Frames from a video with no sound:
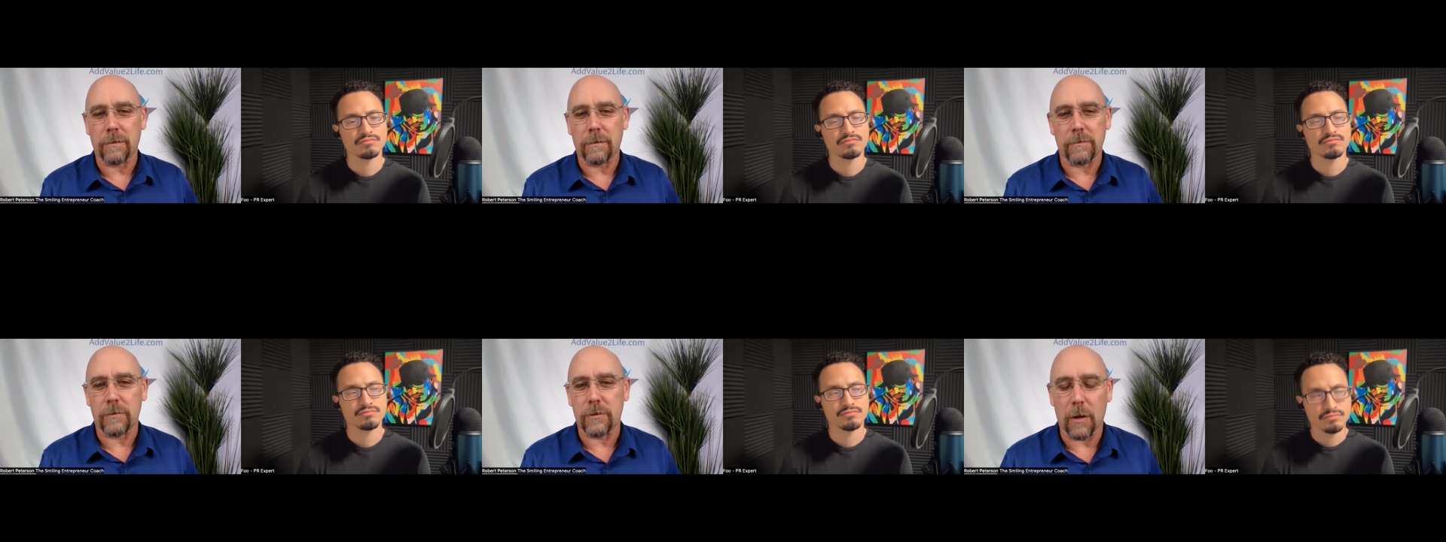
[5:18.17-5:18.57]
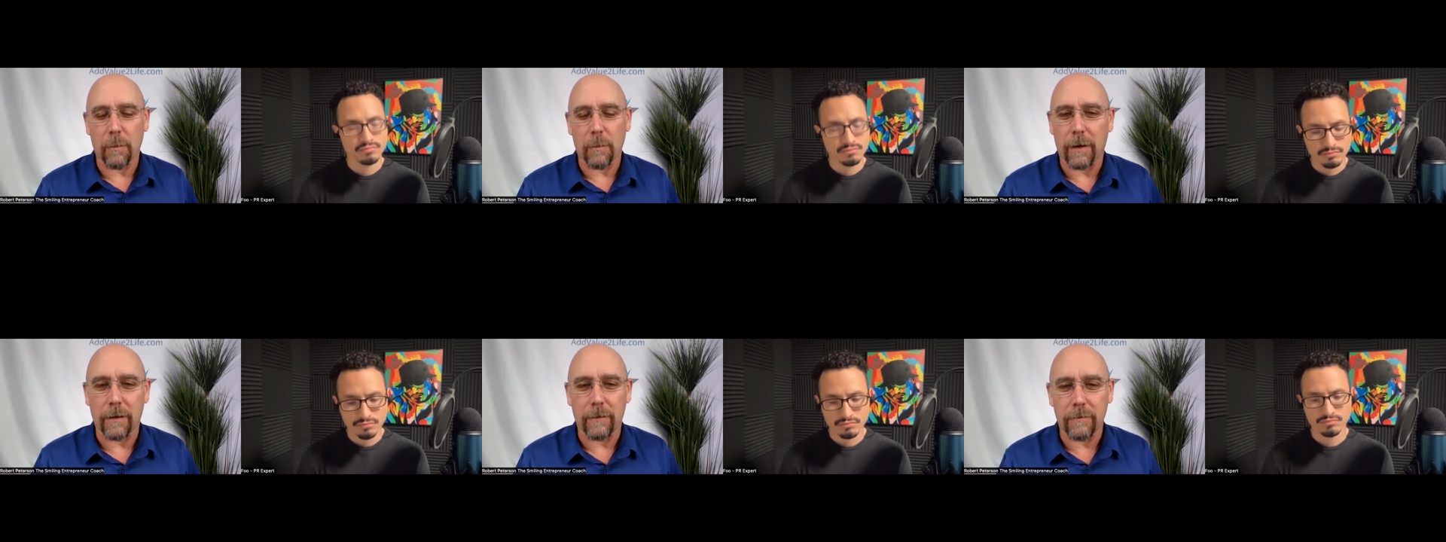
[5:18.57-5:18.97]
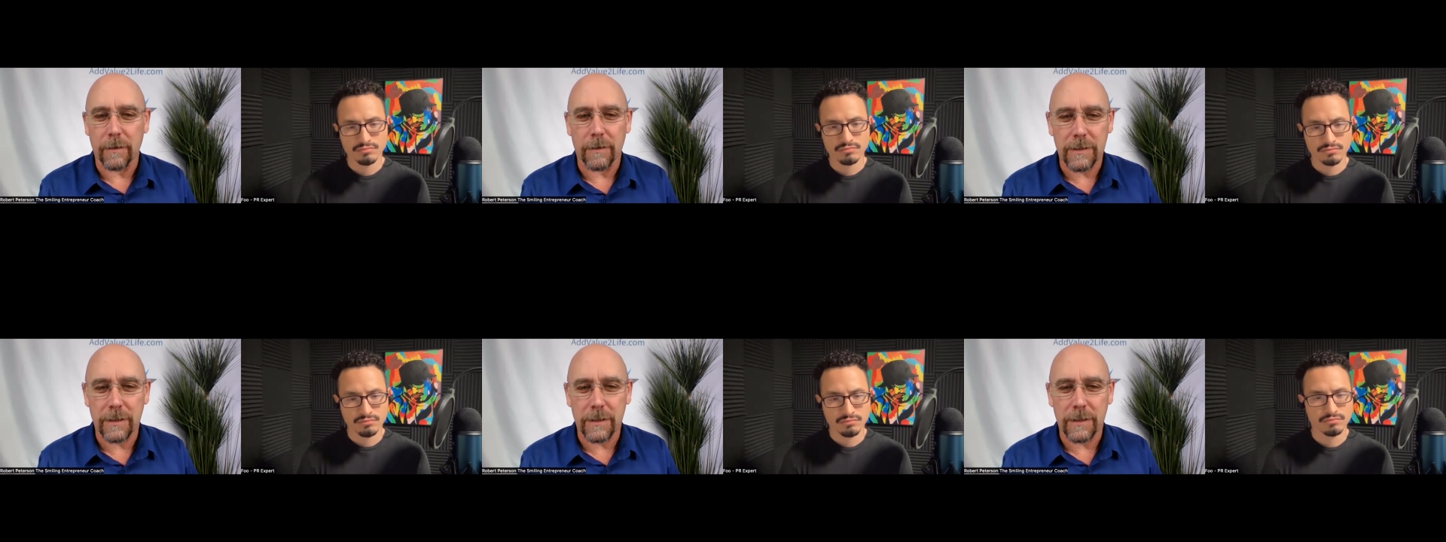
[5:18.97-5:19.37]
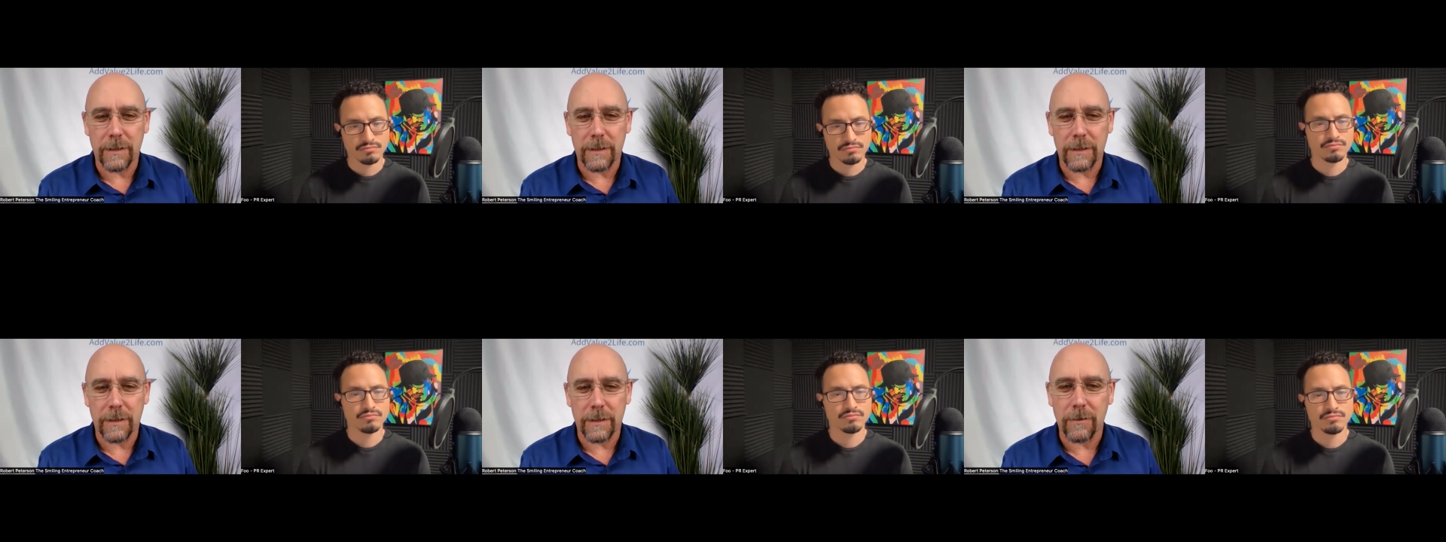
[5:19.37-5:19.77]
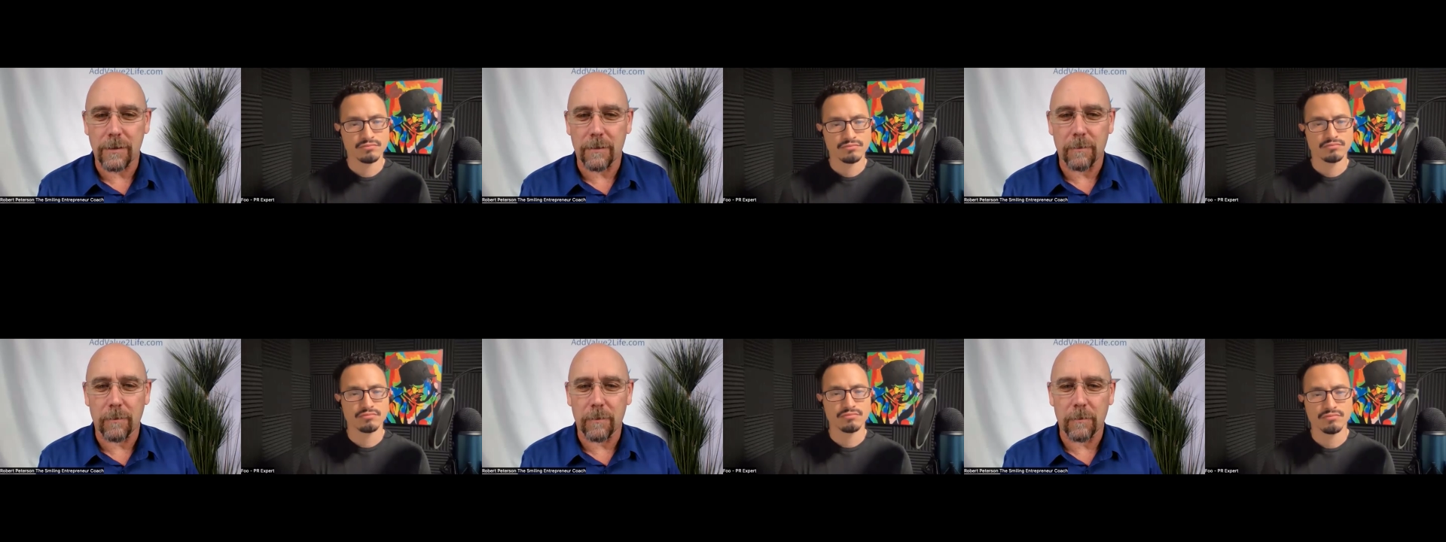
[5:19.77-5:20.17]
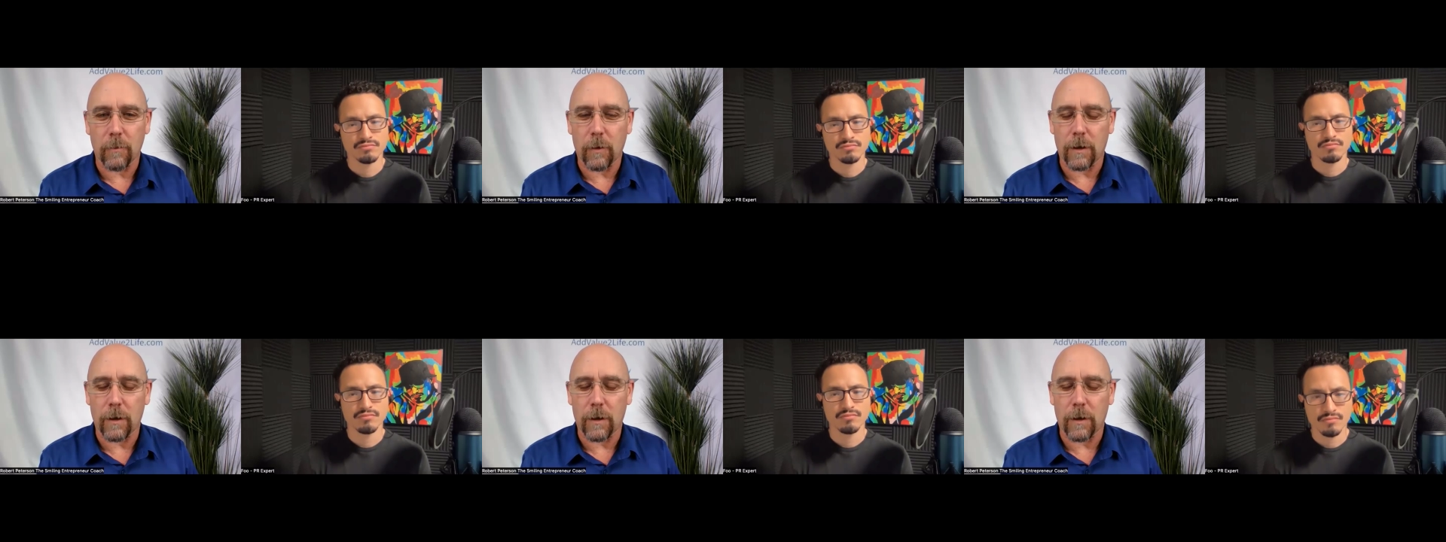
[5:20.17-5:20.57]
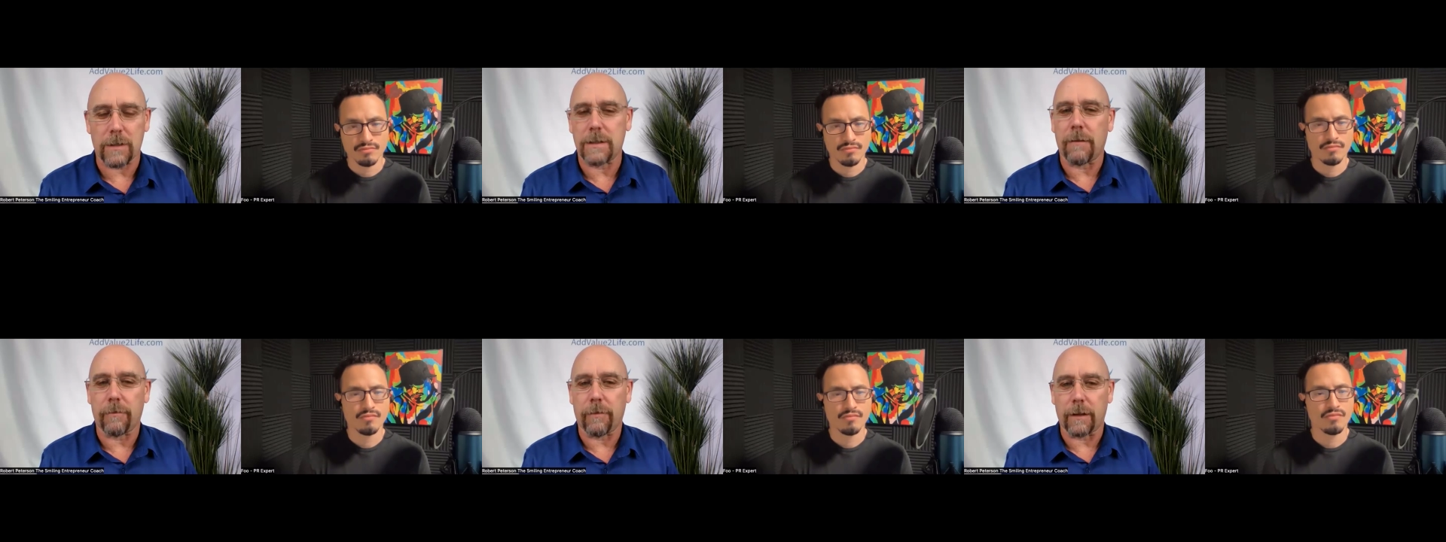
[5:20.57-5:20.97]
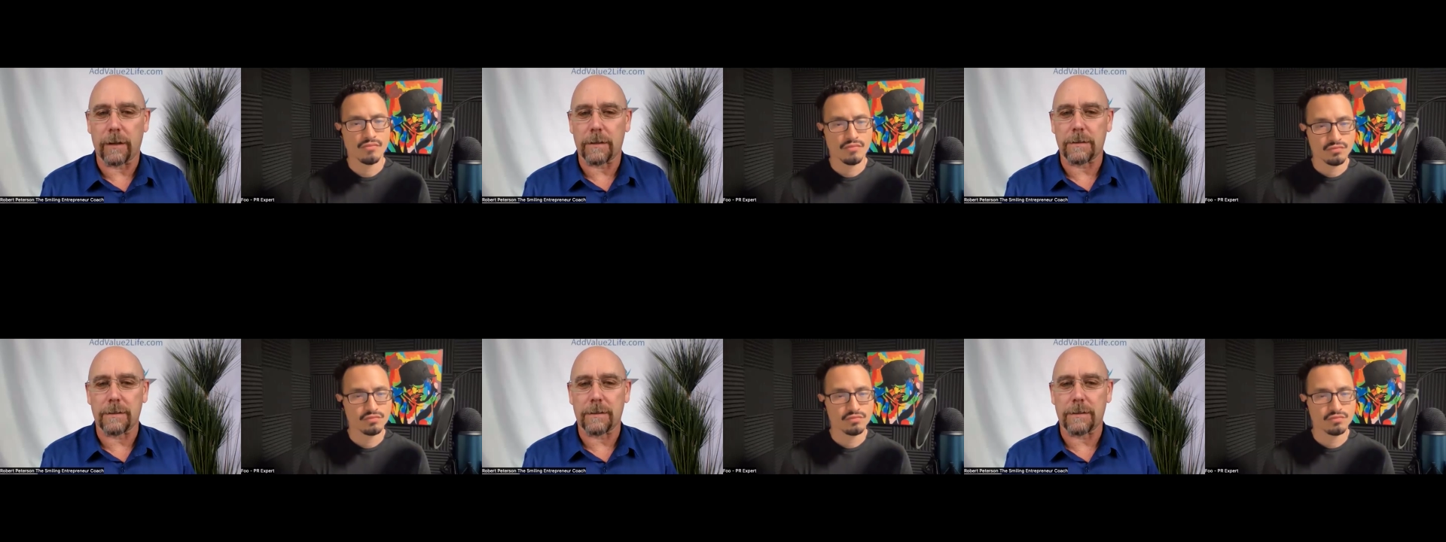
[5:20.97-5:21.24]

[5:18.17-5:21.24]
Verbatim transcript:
Speaker 1: jump on sit on the couch and watch netflix